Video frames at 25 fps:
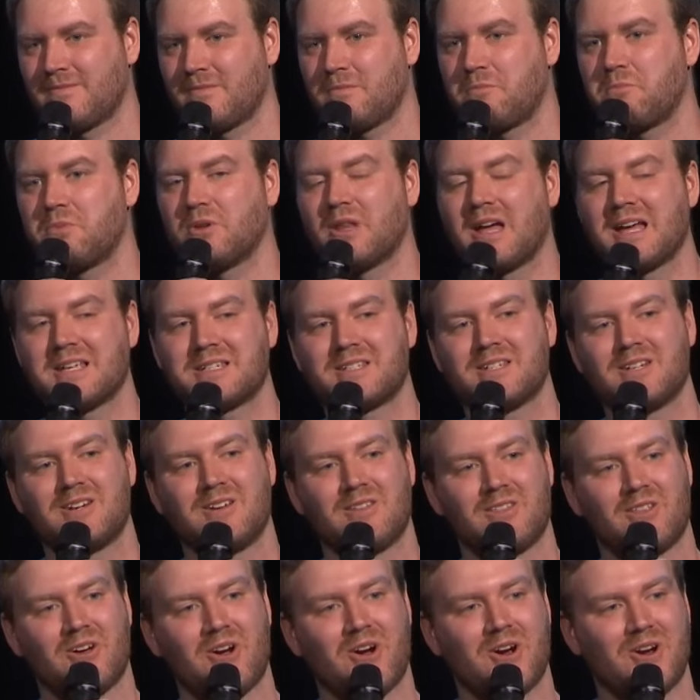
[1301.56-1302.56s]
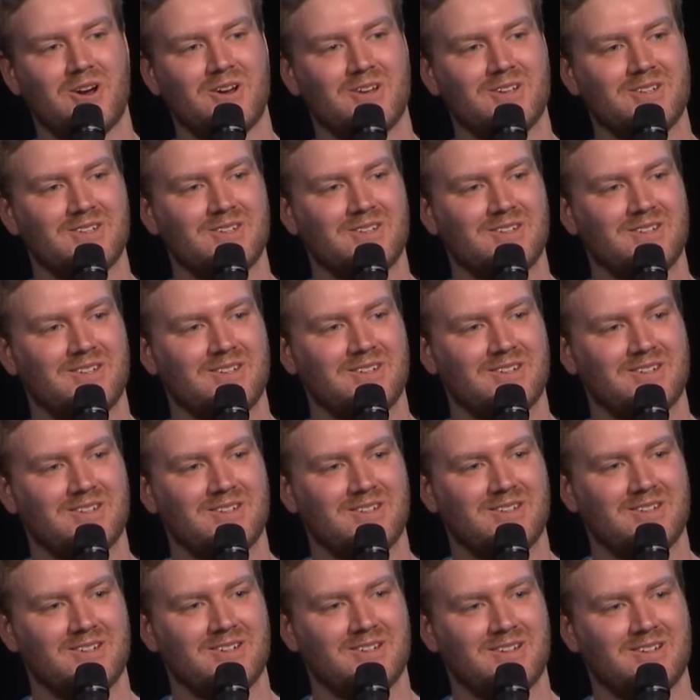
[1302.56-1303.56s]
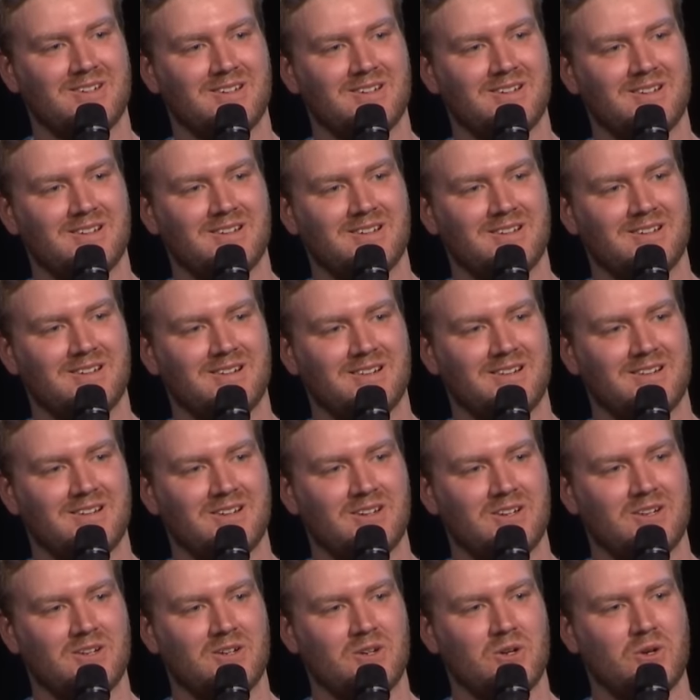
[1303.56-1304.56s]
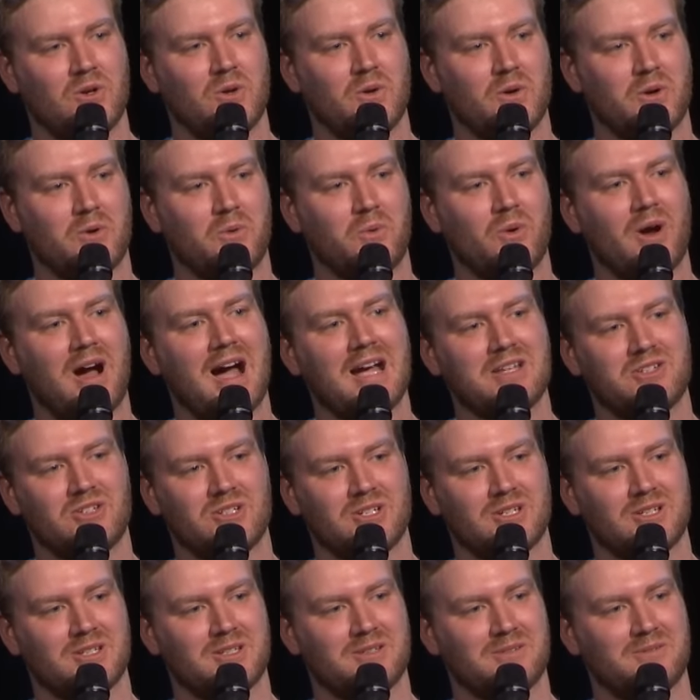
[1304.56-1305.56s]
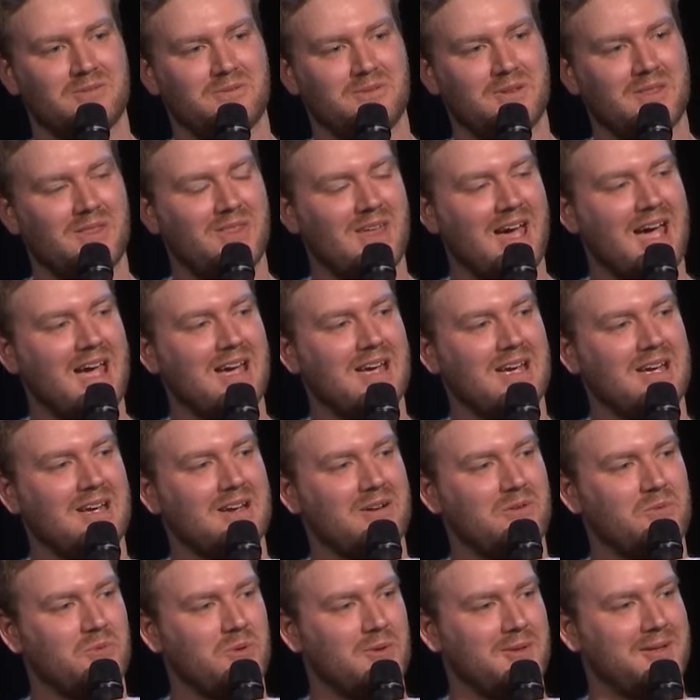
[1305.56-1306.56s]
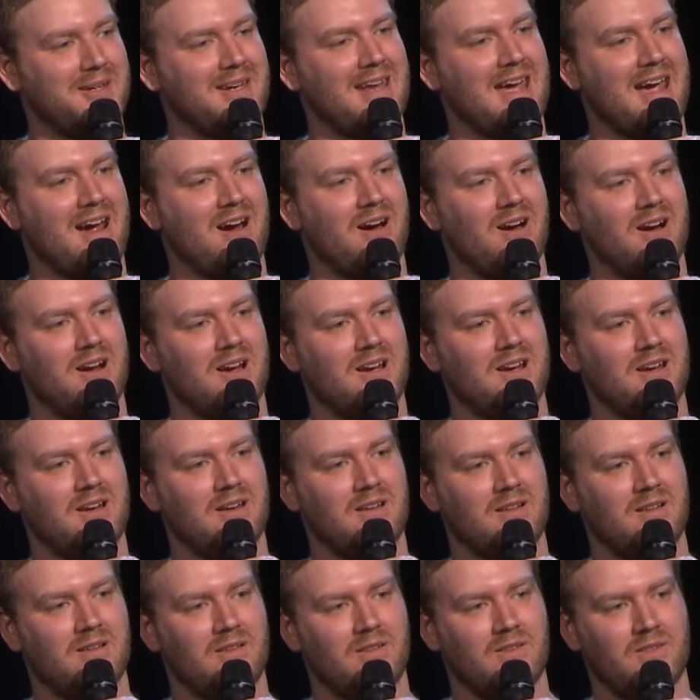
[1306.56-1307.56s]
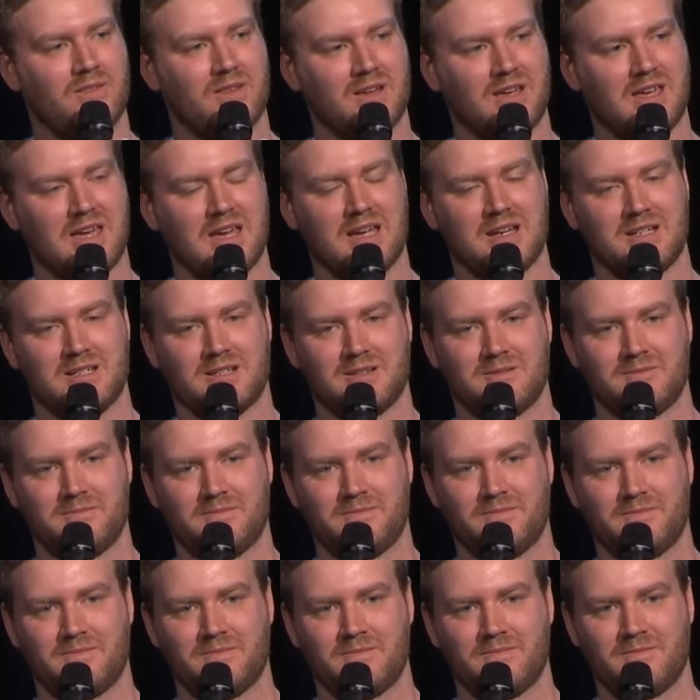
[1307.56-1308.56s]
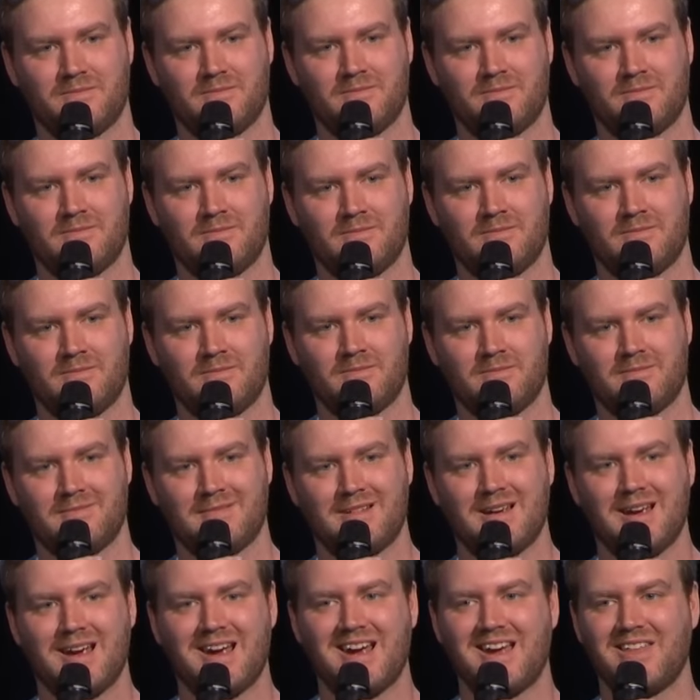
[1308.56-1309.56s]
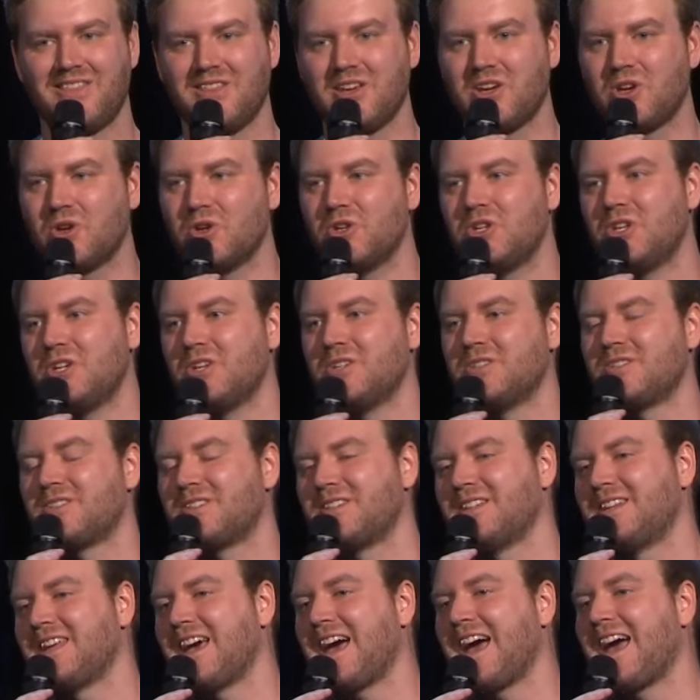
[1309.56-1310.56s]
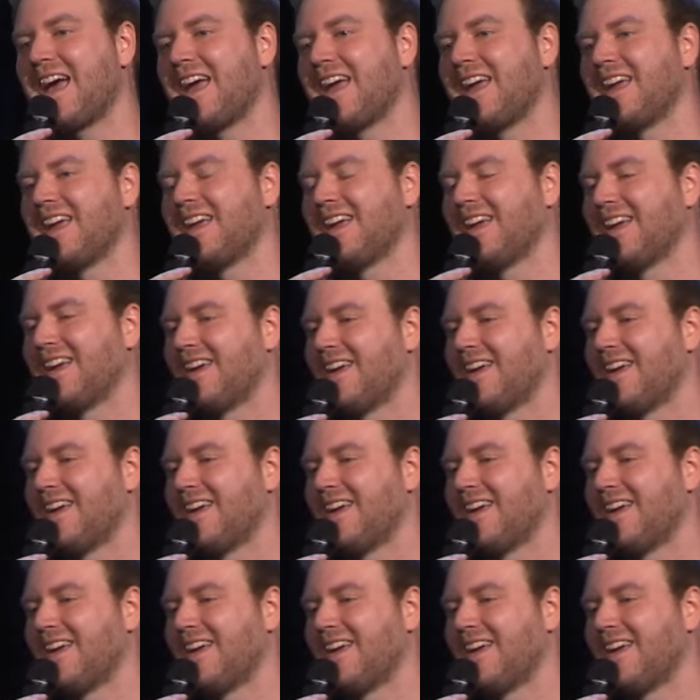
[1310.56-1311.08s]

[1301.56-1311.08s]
Blessed are those who are righteous, for they will inherit the kingdom. And the good news today